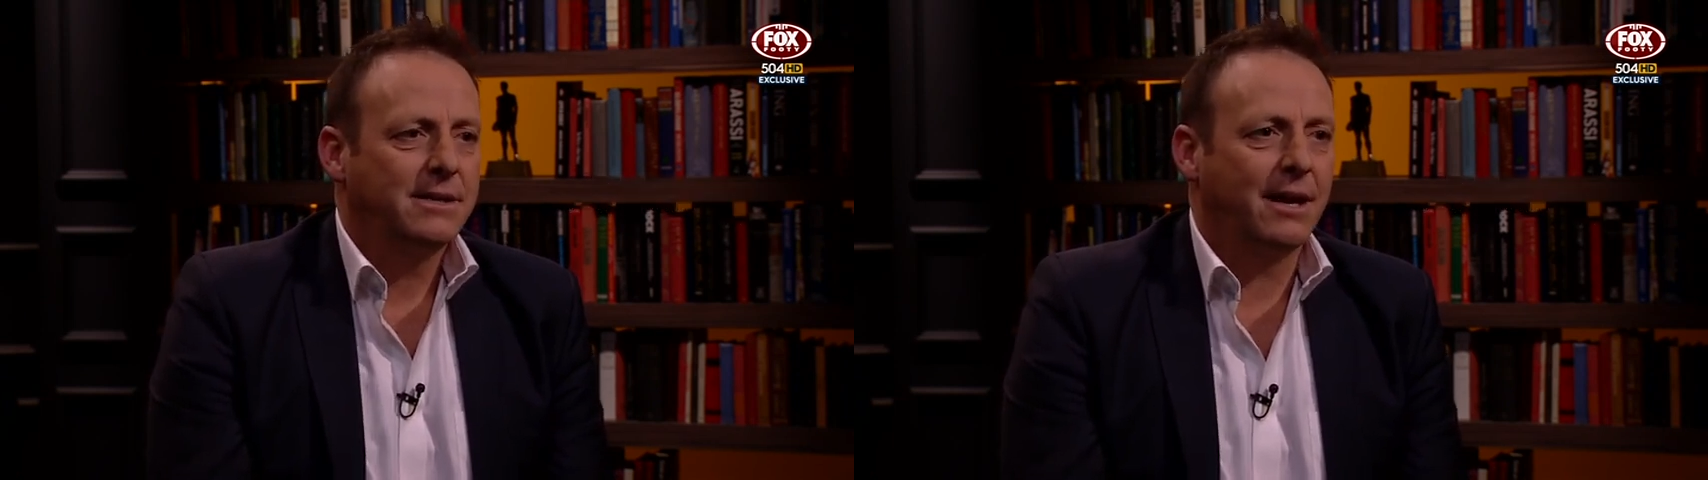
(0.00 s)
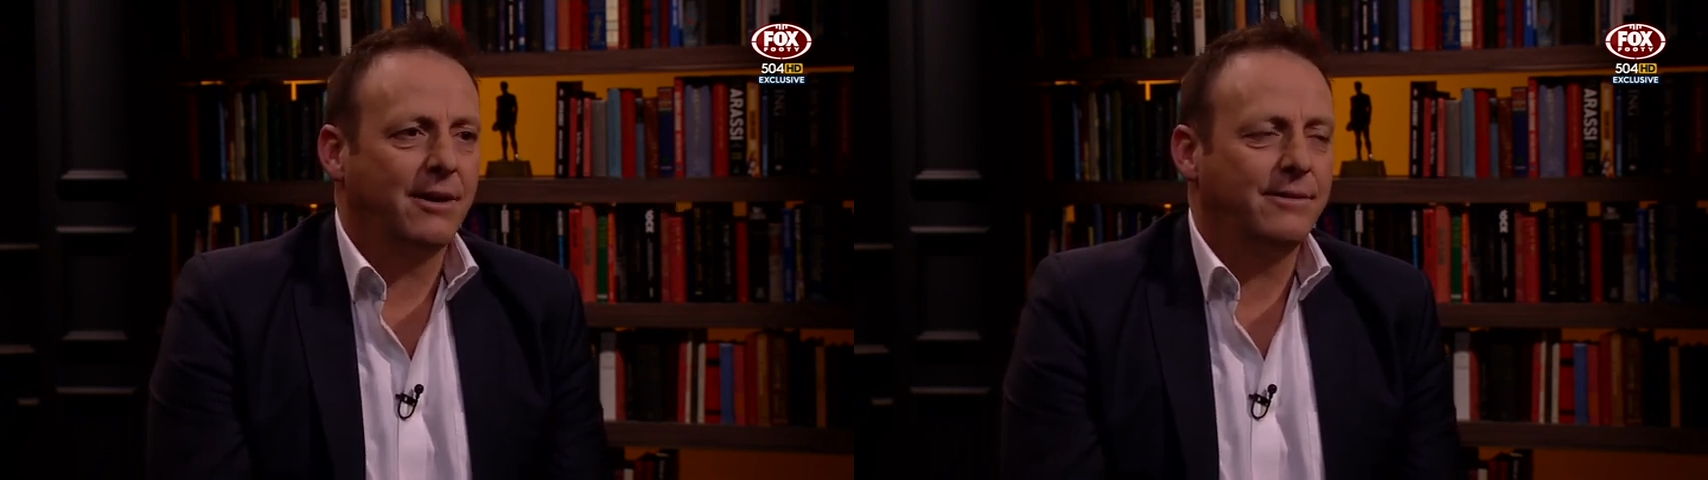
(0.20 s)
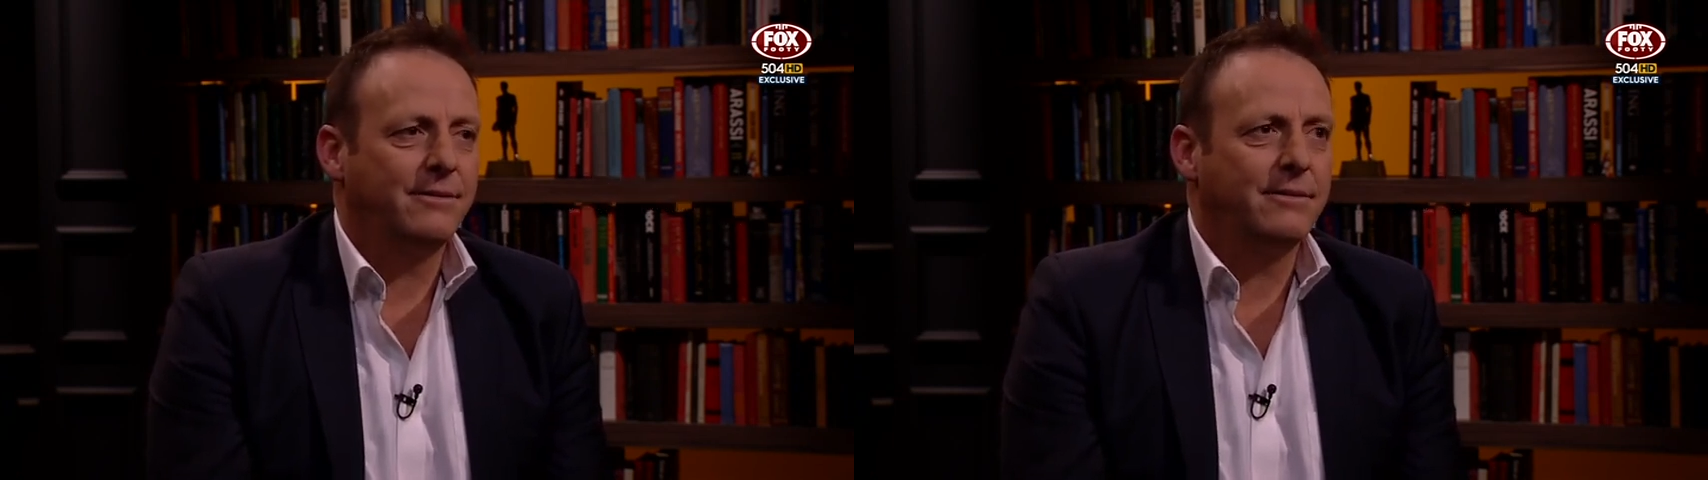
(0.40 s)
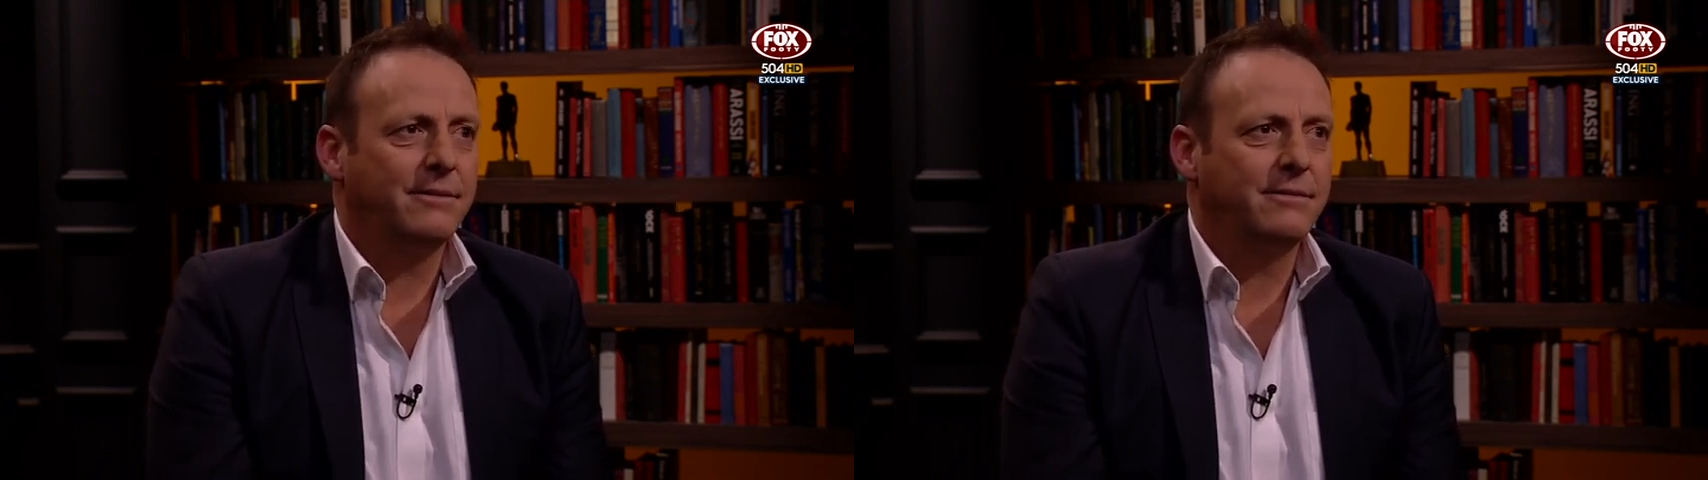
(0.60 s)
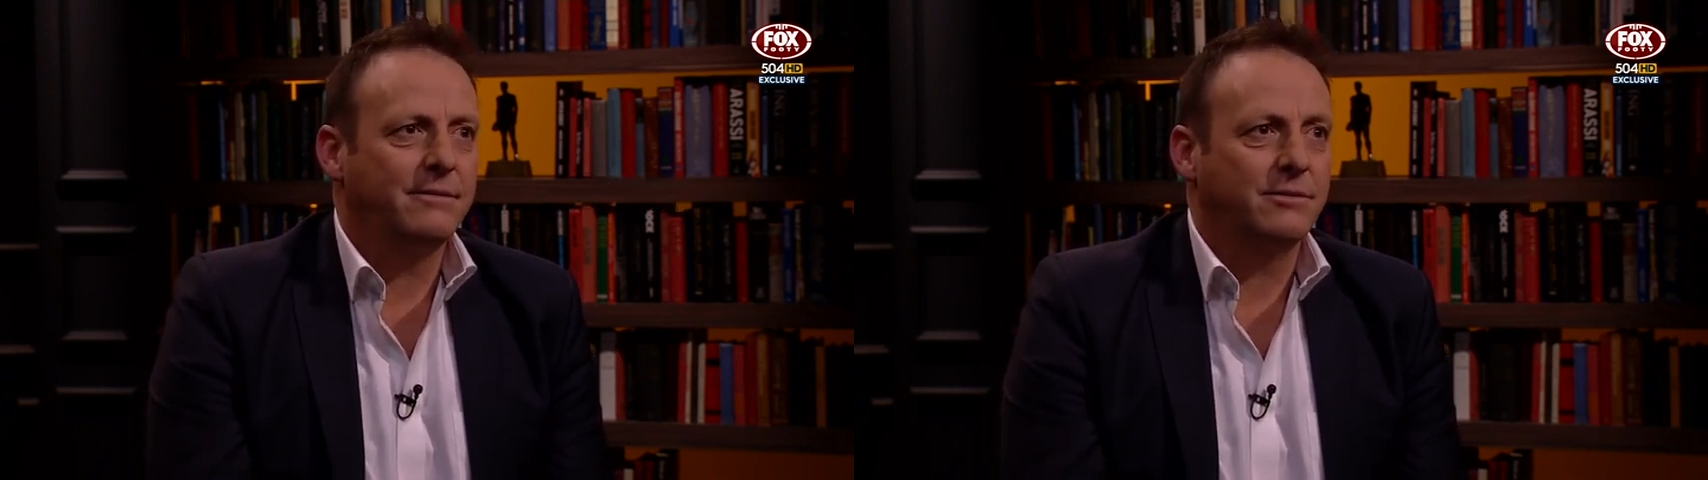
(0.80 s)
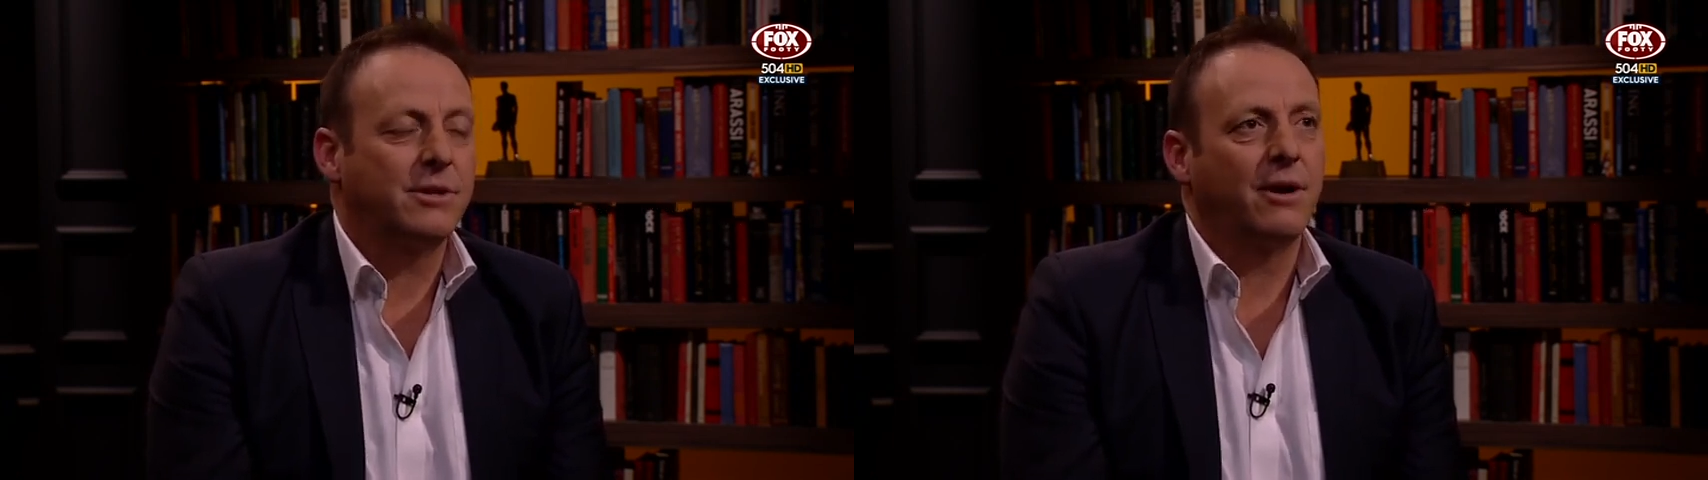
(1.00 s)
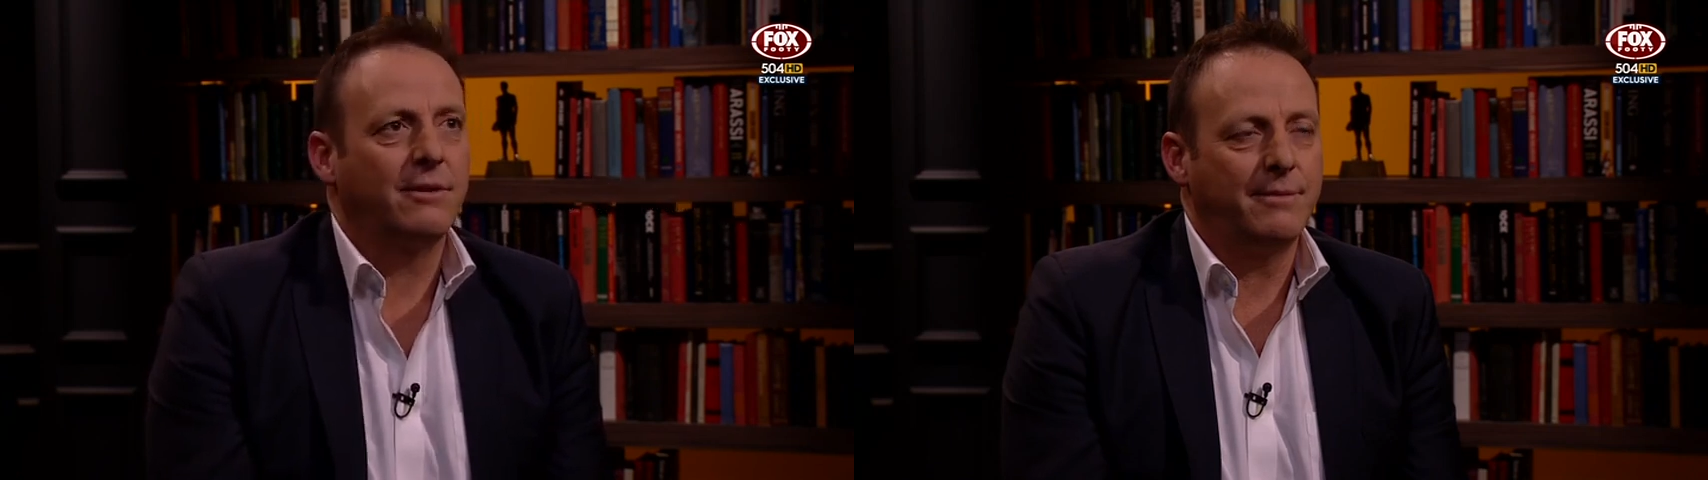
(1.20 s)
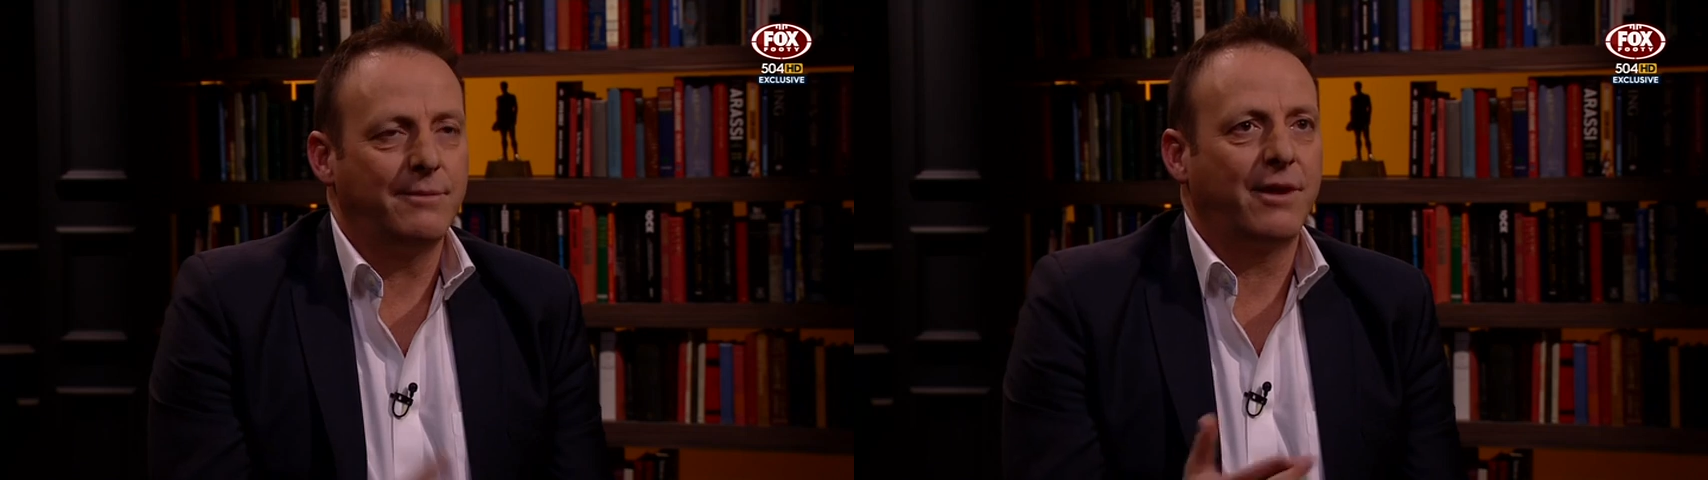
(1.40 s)

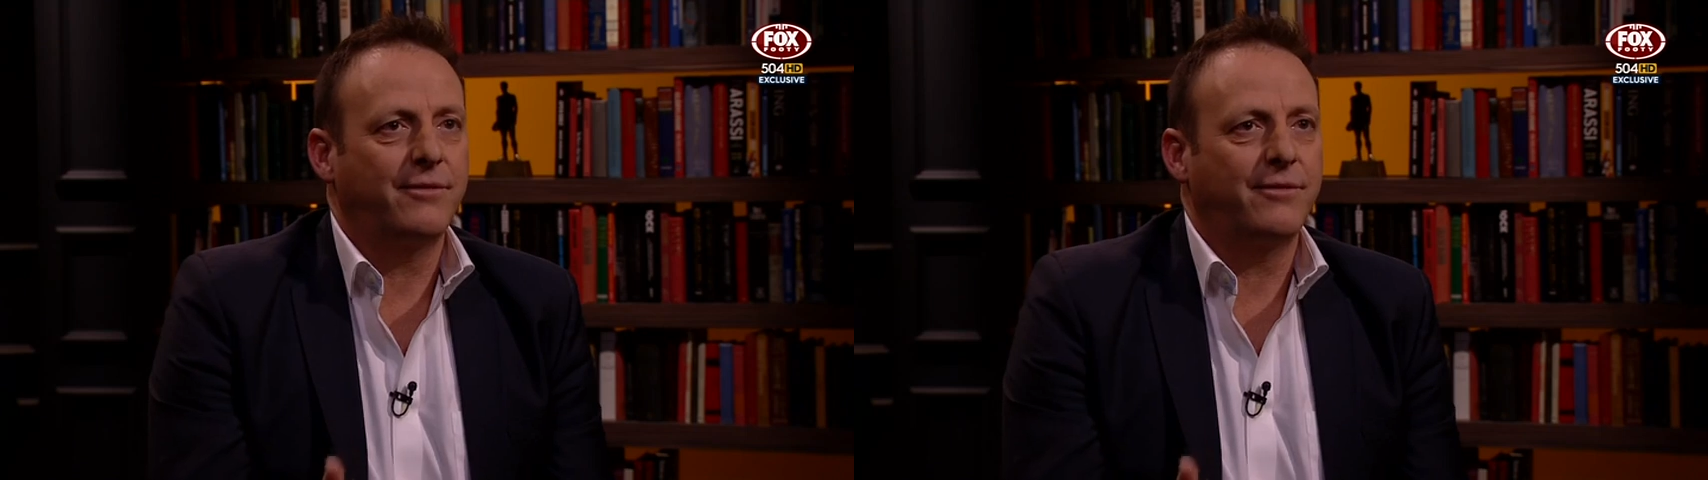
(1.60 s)
midway